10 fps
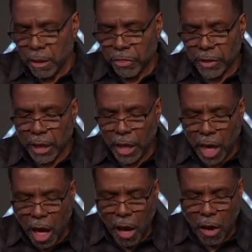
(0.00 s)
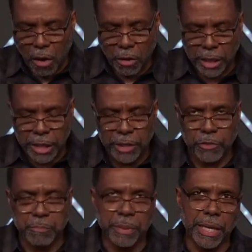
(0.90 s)
The law is
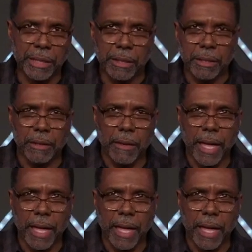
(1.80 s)
but